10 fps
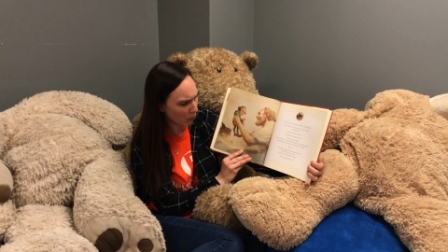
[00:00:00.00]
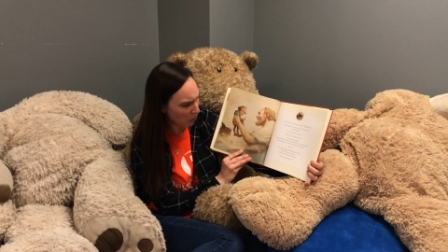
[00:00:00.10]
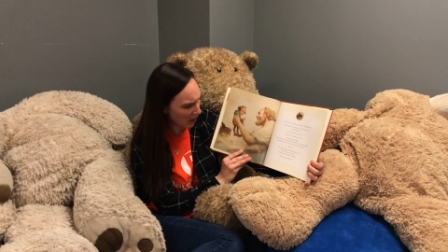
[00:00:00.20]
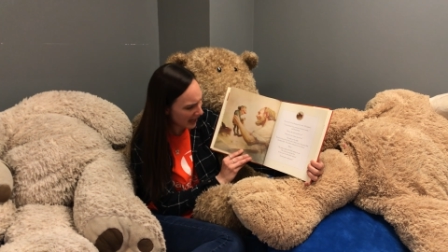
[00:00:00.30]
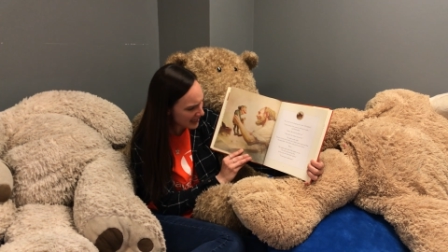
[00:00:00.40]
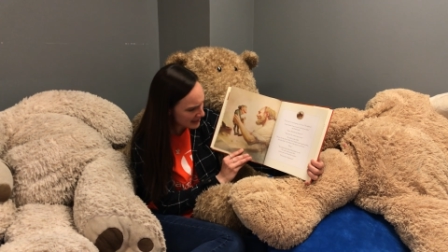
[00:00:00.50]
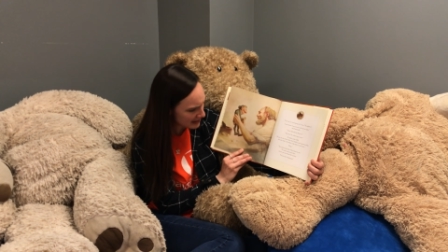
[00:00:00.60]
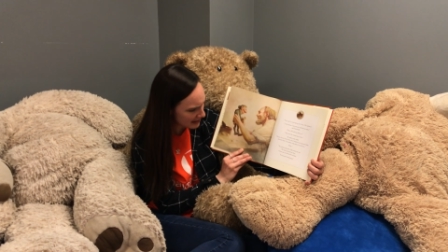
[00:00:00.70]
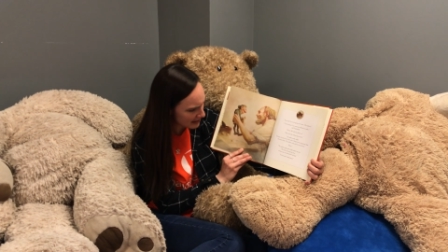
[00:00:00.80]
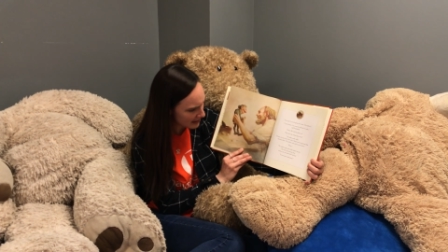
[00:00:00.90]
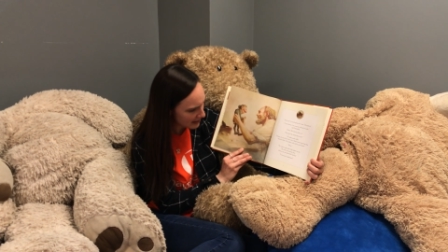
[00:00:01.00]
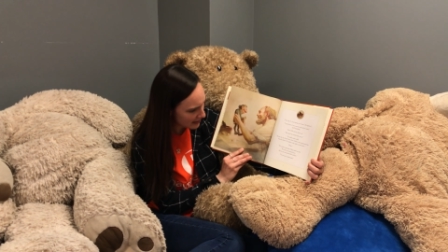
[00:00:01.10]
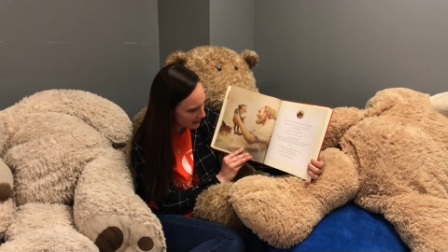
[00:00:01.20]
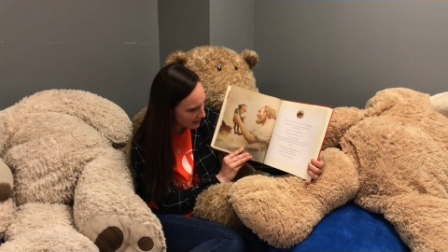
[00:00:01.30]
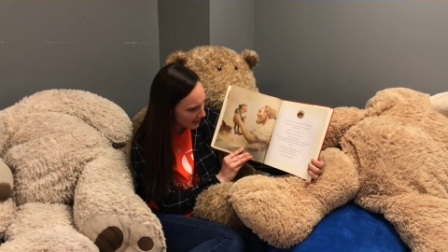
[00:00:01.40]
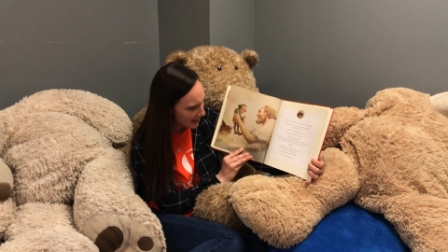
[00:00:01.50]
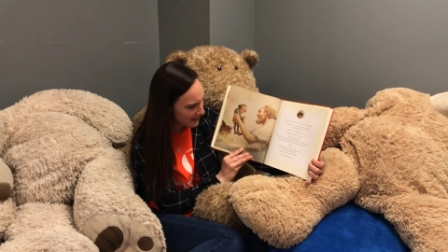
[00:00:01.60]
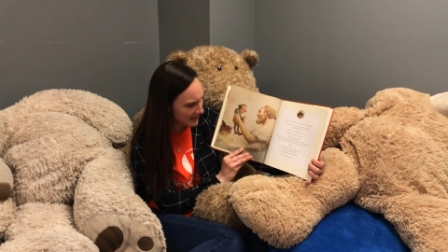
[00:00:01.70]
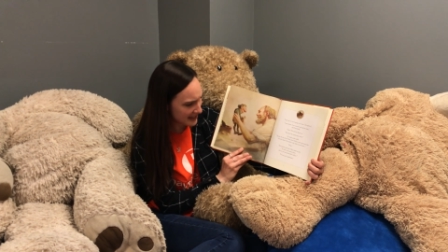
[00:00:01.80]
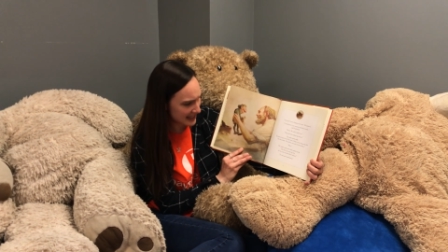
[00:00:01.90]
"What?"
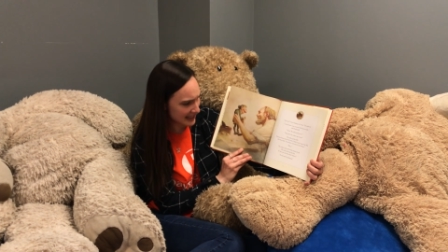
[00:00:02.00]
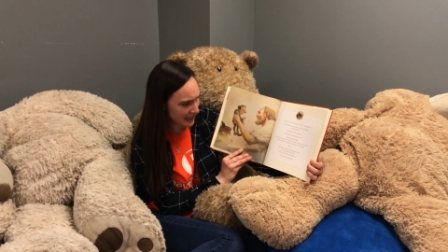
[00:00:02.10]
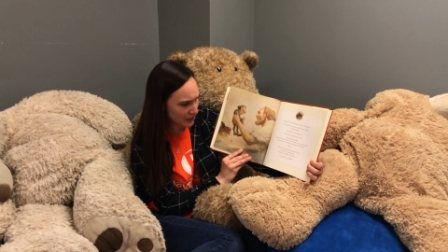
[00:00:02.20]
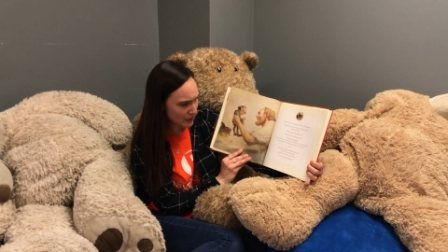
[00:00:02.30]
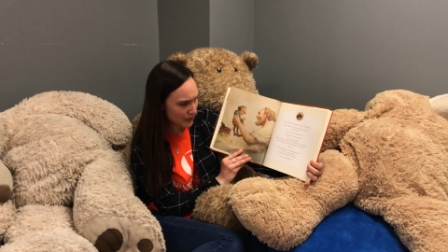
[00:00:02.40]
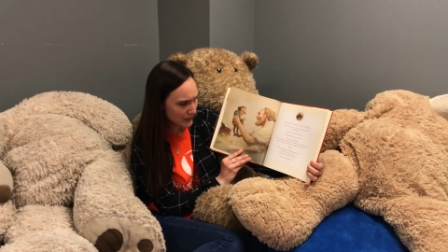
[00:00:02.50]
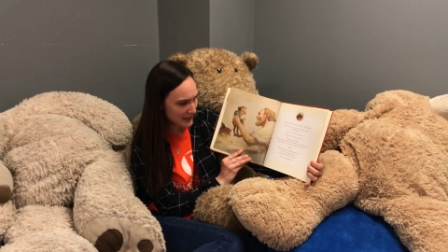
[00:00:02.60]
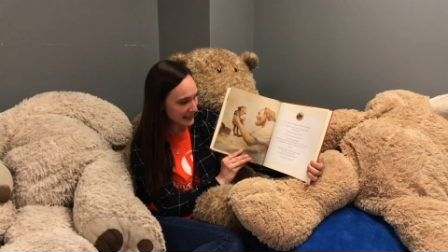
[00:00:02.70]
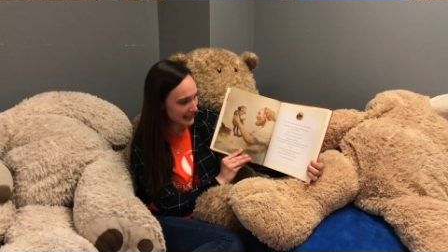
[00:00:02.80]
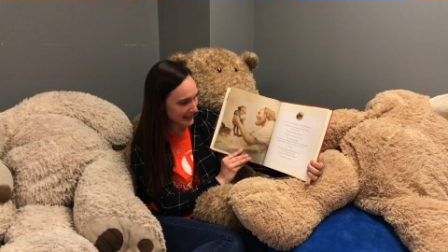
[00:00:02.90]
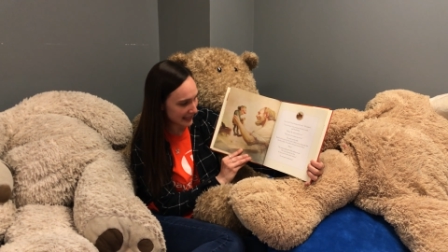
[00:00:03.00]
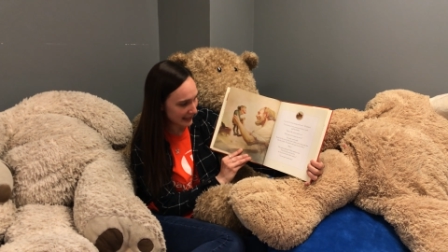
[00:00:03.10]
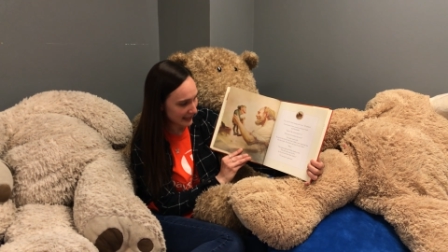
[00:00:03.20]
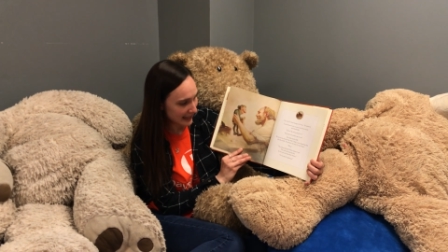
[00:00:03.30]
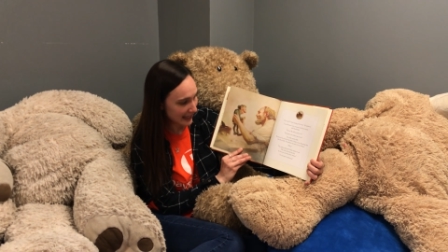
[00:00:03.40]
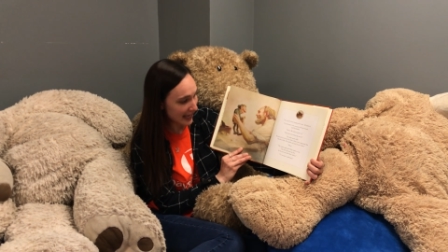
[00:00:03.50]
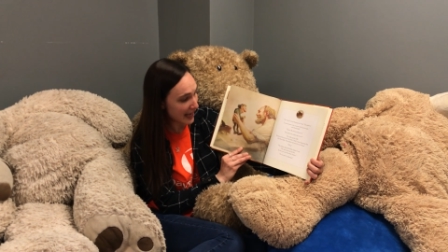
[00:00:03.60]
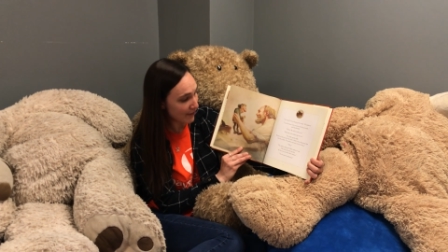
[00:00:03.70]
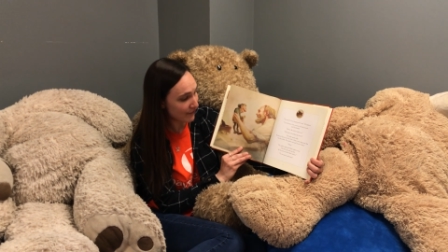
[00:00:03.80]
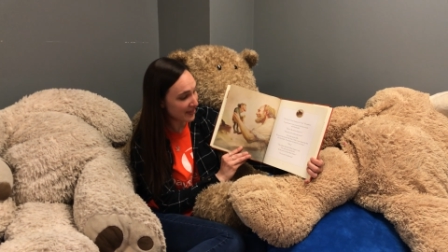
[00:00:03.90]
"The stickers only stick
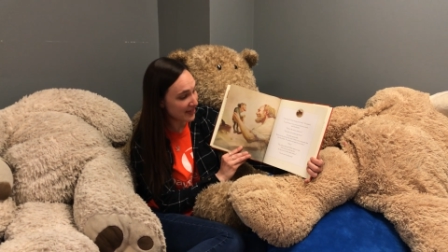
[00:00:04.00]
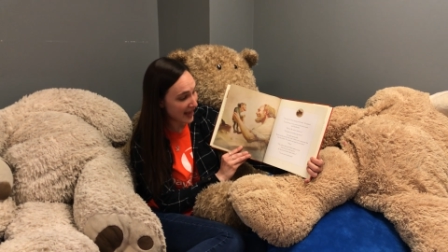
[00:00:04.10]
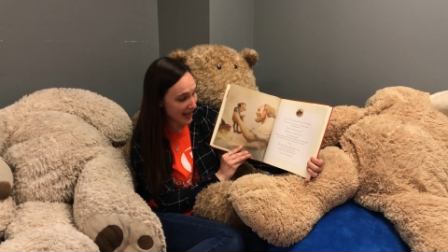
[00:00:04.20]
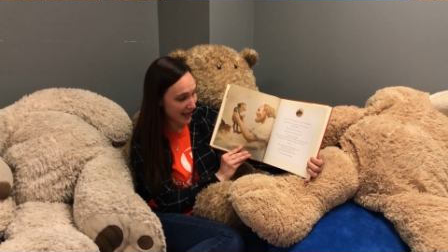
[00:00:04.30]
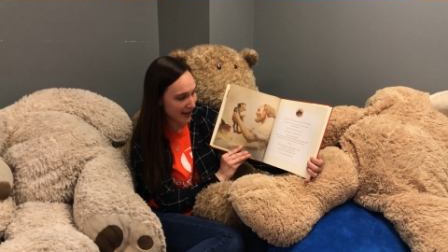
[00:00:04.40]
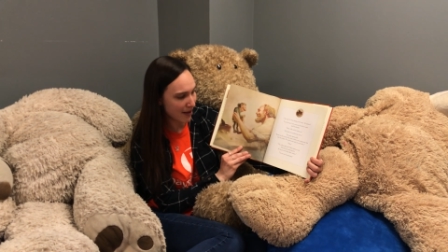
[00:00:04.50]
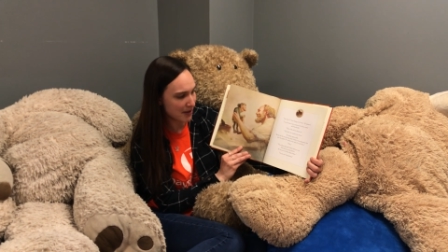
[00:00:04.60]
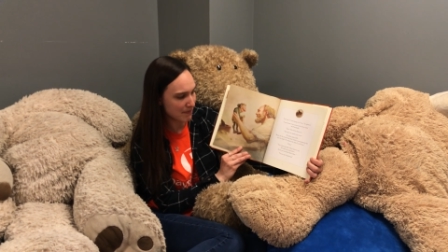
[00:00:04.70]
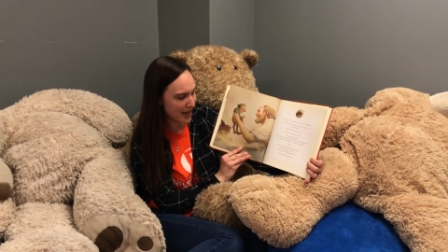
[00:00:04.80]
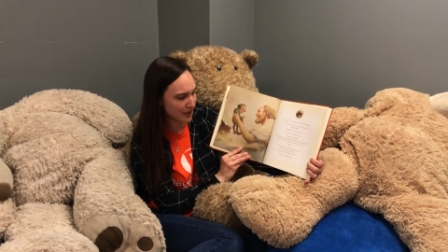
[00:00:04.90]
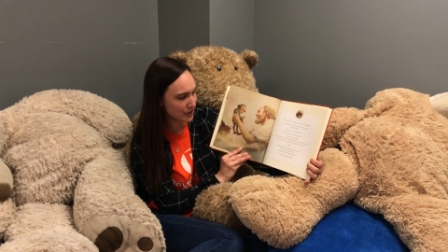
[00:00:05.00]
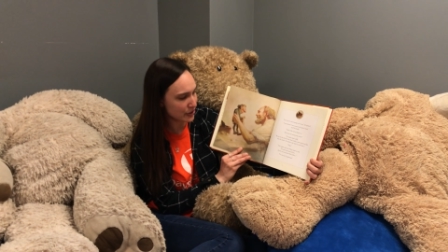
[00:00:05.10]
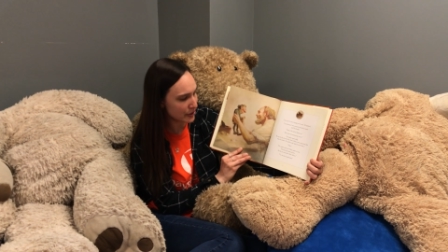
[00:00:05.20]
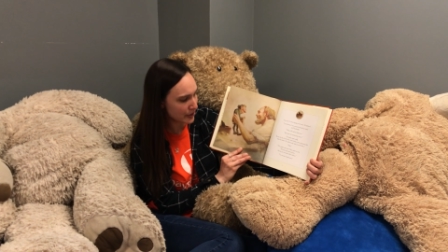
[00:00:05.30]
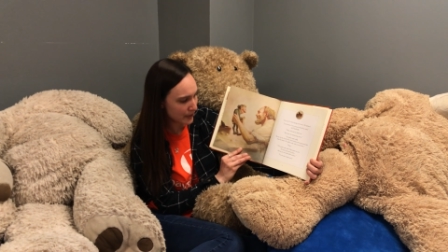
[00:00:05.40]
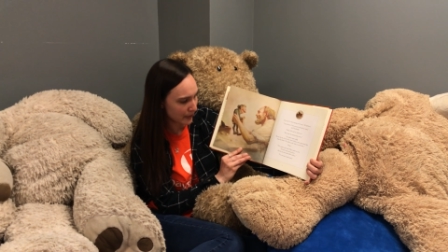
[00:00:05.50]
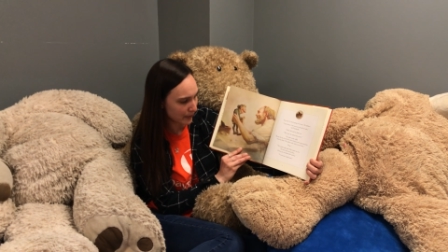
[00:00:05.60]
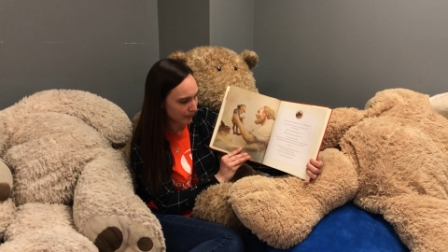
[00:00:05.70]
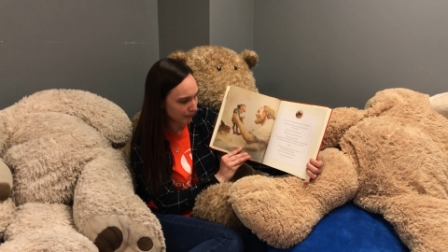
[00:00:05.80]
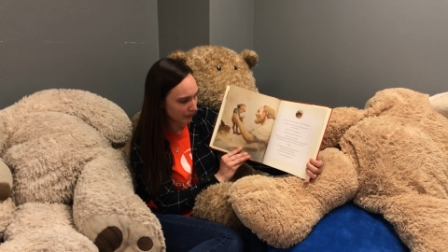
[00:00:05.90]
if they matter to you.